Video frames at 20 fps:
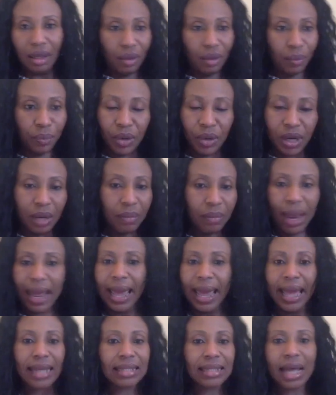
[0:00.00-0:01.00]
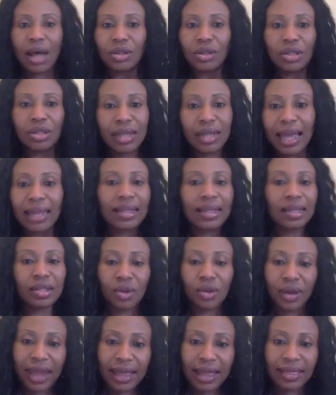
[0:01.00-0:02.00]
pulling my hairs out to get
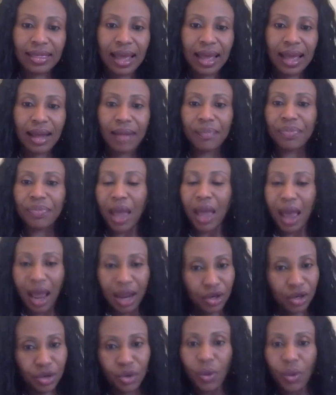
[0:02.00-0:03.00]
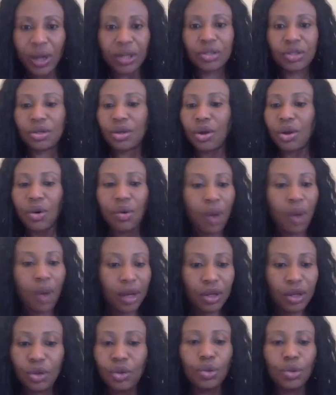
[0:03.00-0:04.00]
this or get that. I knew where to go. I
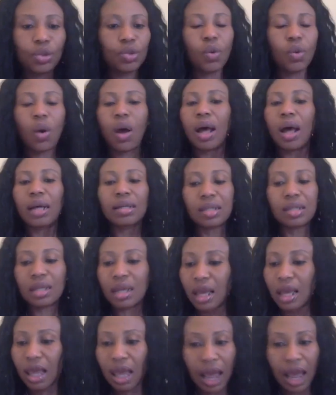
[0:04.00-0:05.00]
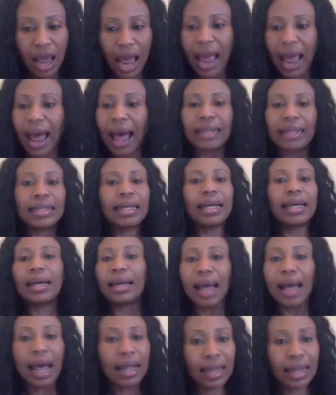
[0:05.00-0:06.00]
knew who to ask. I had
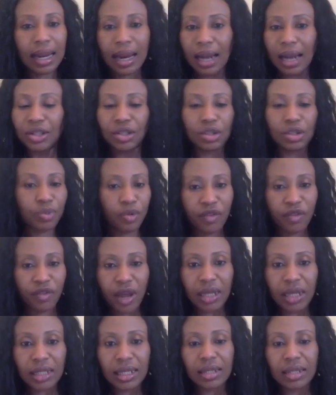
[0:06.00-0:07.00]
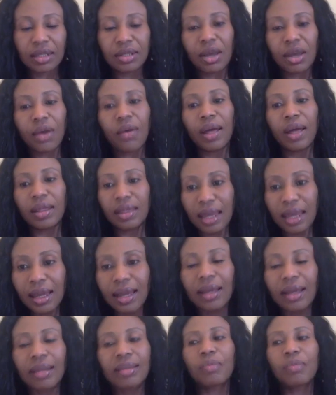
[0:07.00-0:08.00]
it, and then I just provided. So I
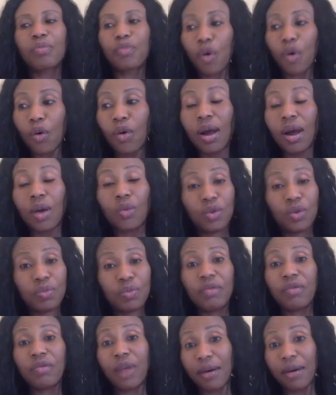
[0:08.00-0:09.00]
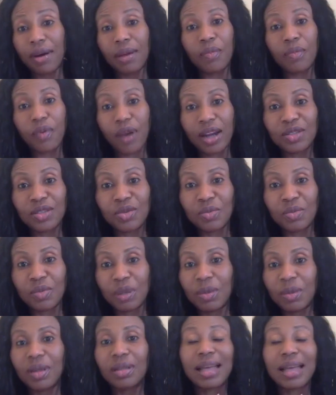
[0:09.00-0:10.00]
think the broker would be very impressed with
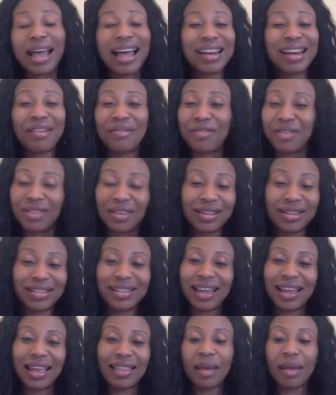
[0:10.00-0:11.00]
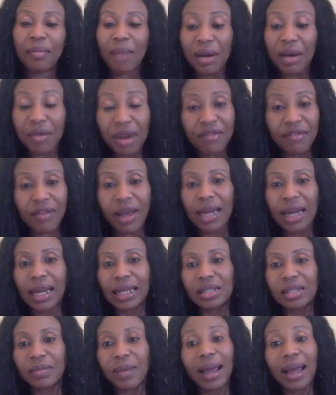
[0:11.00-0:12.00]
me because I had everything together, my
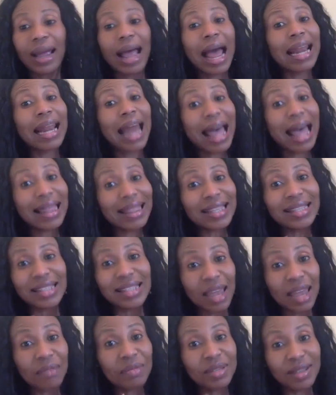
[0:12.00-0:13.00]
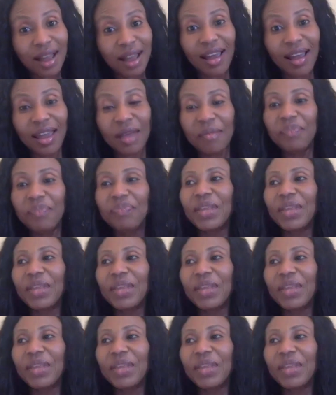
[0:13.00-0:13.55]
refinance back. And at the same time,